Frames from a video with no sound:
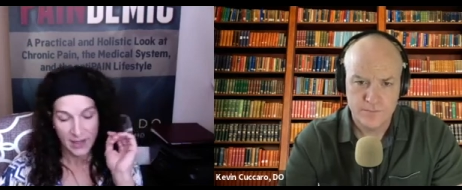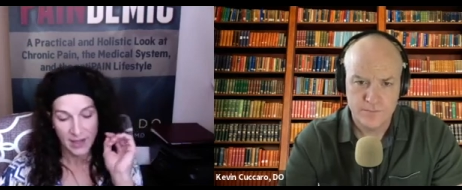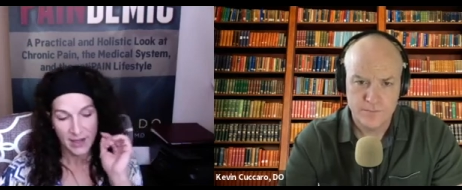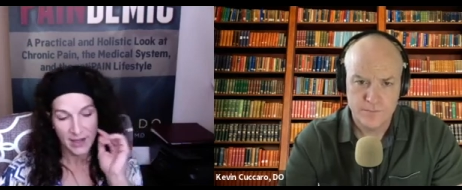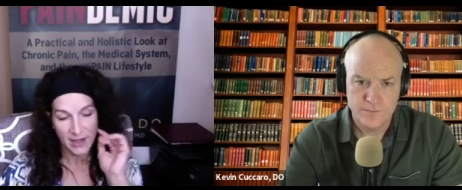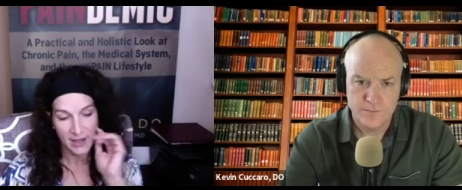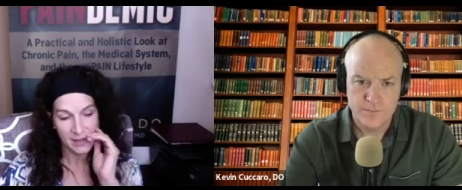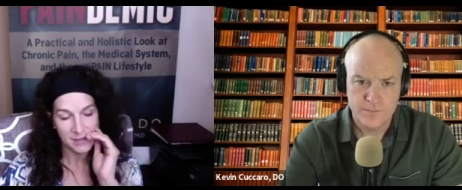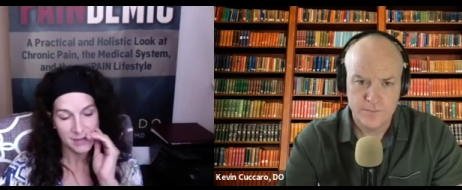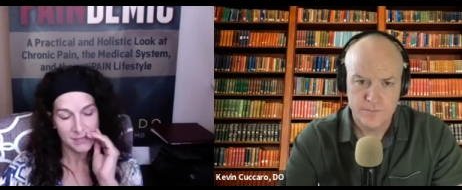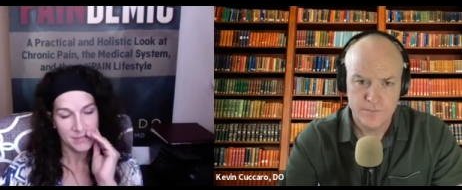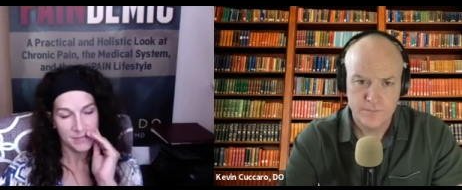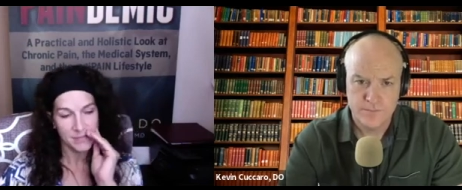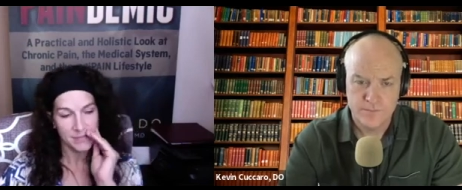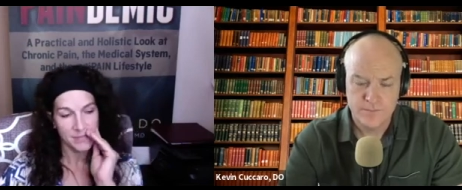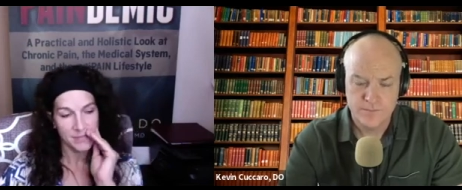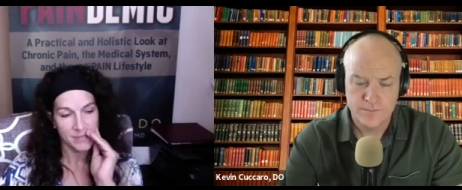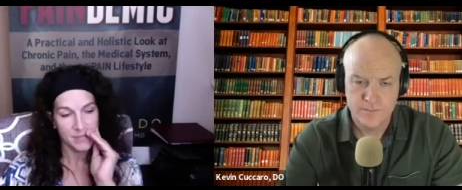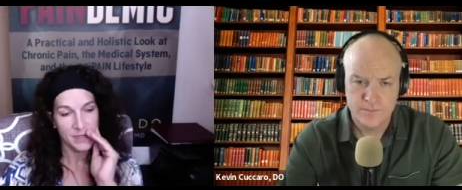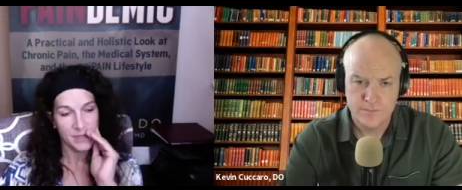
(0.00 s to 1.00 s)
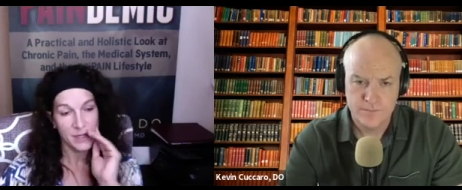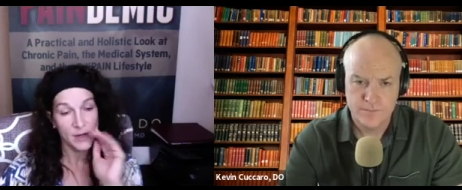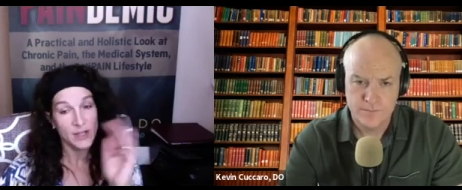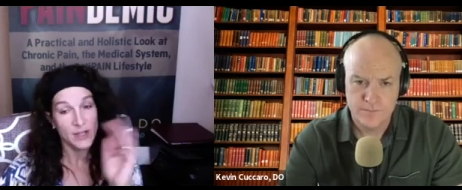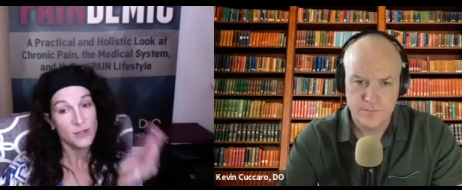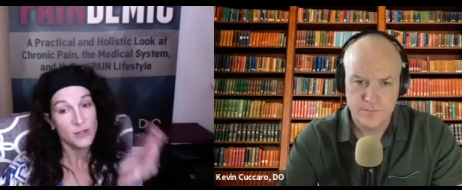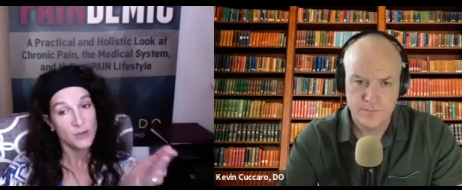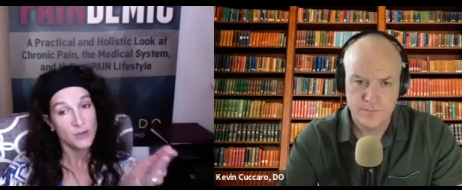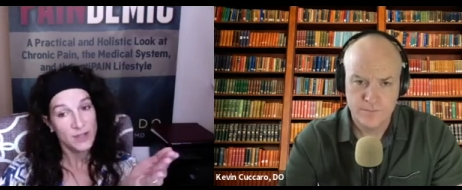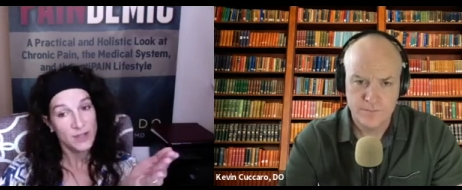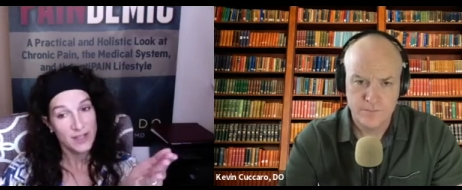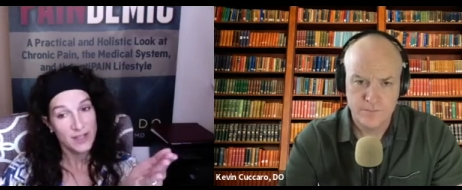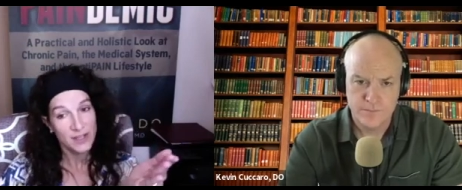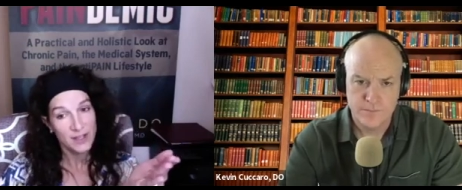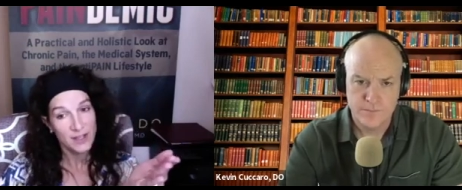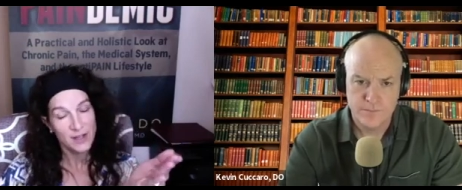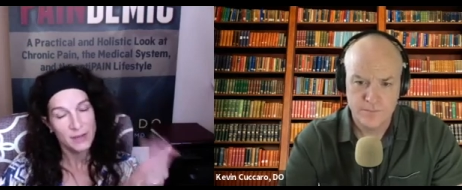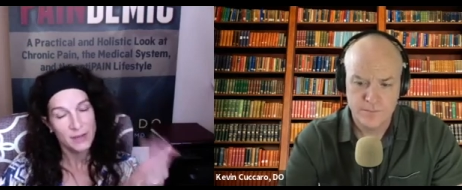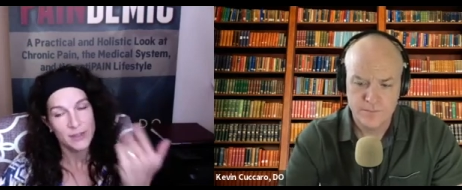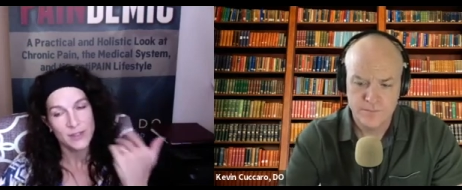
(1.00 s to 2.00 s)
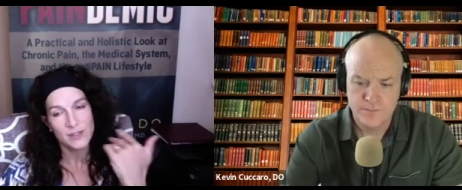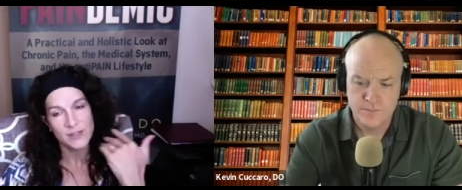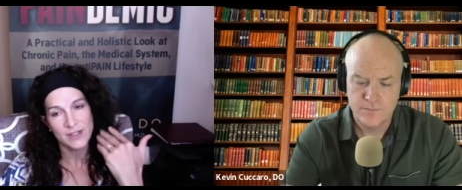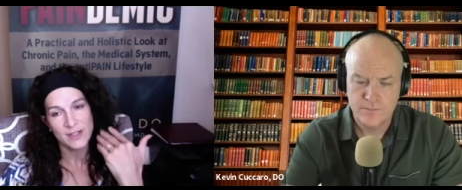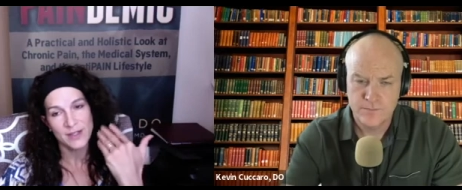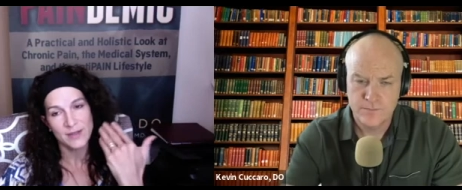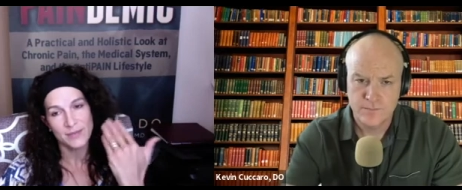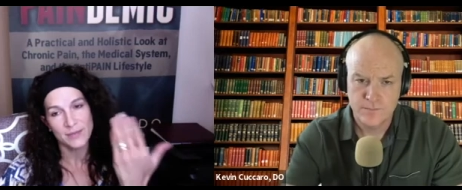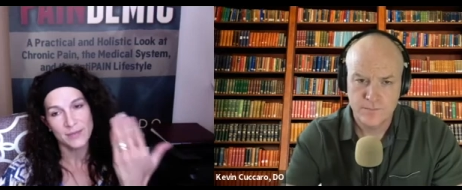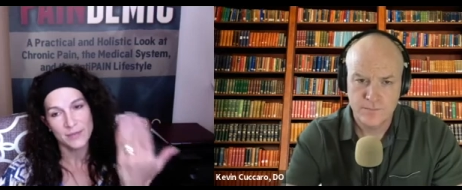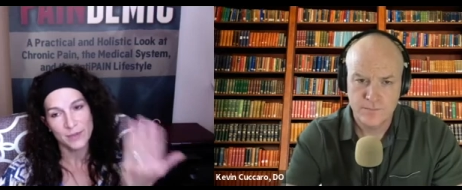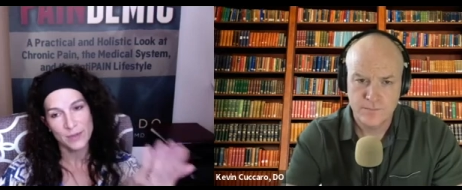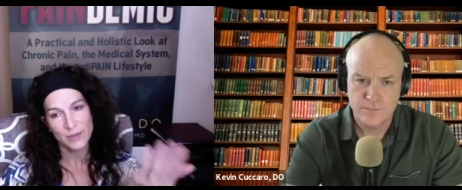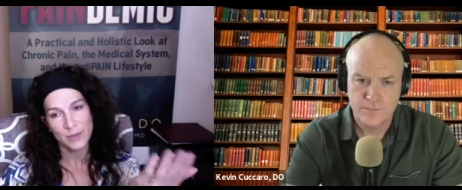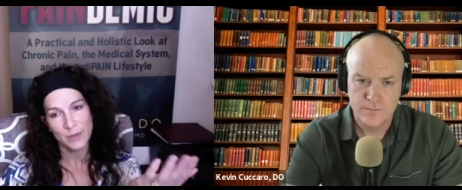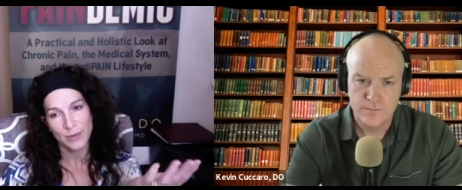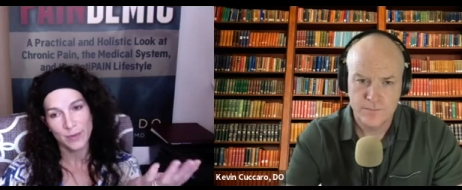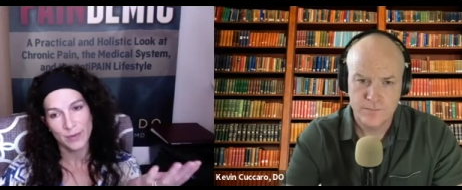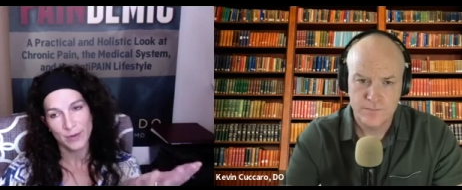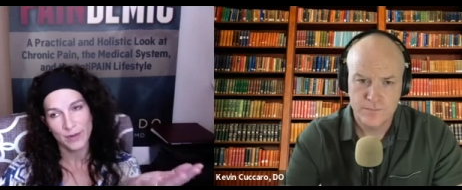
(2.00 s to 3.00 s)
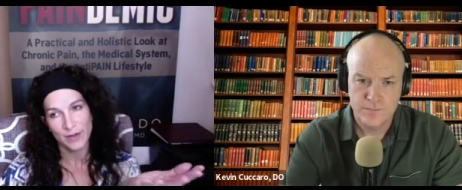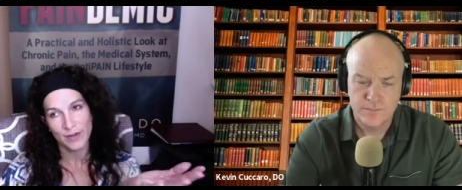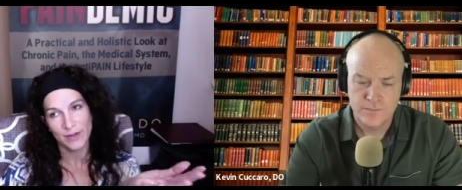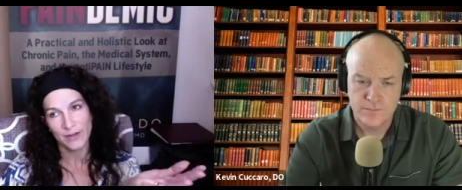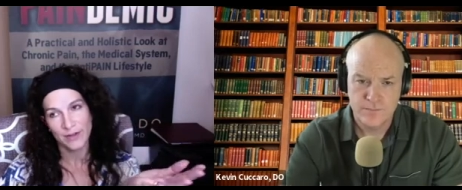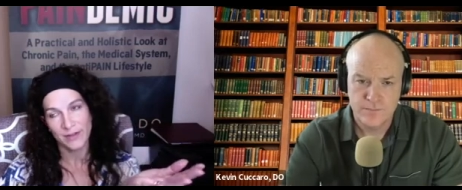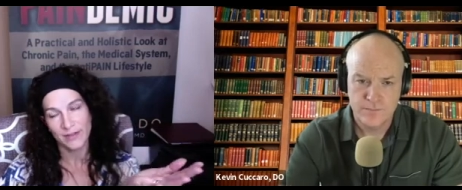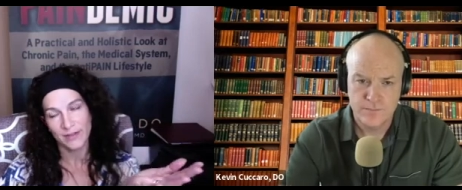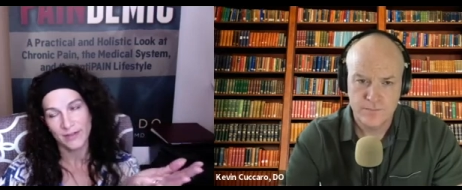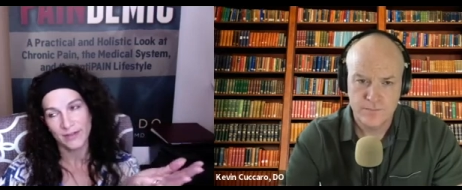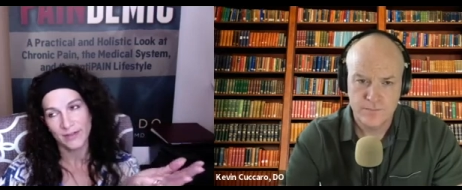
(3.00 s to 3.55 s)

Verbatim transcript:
Speaker 1: um you know, I do think, I mean, you said most people are